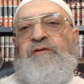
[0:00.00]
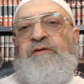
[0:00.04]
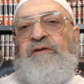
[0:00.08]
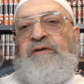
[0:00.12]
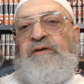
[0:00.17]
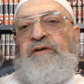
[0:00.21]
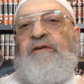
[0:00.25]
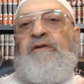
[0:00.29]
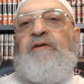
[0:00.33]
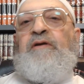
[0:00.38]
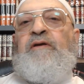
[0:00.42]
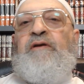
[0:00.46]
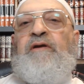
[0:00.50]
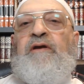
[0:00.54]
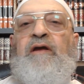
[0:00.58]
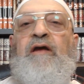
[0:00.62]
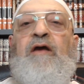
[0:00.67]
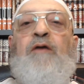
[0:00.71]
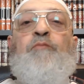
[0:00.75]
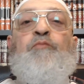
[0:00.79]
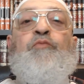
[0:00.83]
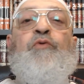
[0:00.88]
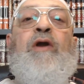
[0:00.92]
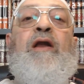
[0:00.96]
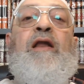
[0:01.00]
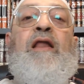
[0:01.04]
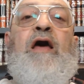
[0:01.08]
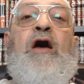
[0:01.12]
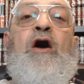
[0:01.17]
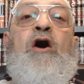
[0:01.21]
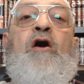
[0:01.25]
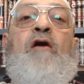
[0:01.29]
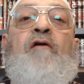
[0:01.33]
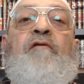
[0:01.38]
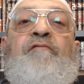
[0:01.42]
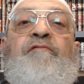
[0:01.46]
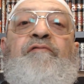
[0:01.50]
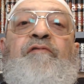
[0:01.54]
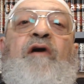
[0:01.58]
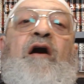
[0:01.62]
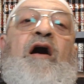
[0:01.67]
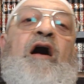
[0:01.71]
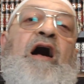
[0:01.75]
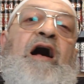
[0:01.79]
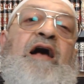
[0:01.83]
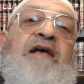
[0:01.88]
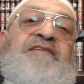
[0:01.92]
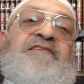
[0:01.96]
the umbrella of
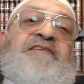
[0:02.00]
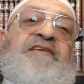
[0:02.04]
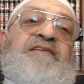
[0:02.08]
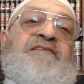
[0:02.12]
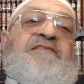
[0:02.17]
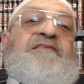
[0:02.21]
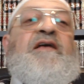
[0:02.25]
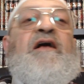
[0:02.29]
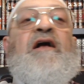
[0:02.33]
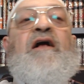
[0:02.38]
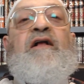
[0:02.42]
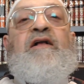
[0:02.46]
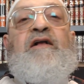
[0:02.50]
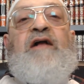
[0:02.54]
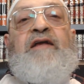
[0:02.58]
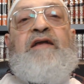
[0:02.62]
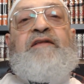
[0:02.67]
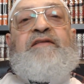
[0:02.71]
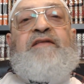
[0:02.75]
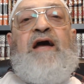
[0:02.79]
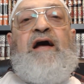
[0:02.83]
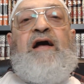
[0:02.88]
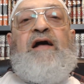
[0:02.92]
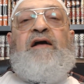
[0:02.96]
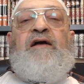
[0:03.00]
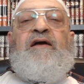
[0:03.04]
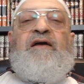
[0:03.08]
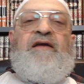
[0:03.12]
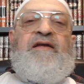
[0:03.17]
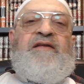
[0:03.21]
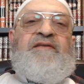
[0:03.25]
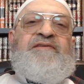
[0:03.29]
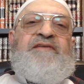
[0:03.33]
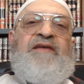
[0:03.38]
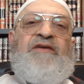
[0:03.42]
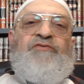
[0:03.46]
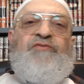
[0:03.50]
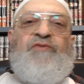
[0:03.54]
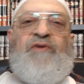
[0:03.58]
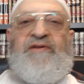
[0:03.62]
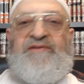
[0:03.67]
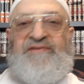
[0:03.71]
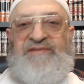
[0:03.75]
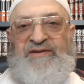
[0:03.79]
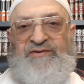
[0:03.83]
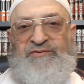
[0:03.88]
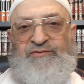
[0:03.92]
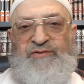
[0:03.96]
ISIS, Qaeda, etc.,
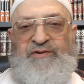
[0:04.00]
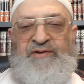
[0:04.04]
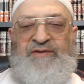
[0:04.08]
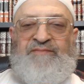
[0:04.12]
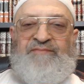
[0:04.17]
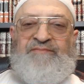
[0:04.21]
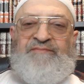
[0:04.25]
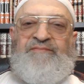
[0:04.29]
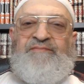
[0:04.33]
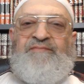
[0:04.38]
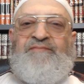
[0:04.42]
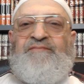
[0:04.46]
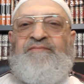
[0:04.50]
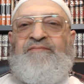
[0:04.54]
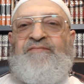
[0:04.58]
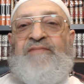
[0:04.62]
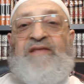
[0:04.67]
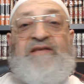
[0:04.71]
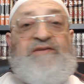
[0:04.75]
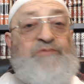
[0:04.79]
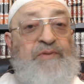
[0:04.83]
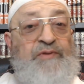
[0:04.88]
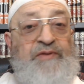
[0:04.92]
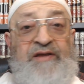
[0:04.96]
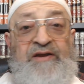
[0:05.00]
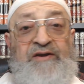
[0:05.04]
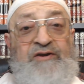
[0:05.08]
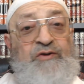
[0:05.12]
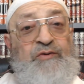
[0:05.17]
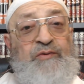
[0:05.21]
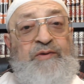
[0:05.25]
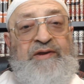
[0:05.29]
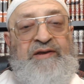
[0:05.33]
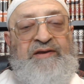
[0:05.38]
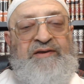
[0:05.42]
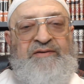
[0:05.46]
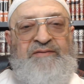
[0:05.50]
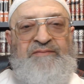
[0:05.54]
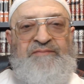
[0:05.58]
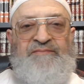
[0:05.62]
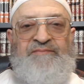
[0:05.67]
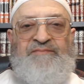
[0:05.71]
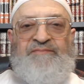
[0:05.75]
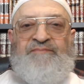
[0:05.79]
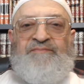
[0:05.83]
etc. That's what they're doing.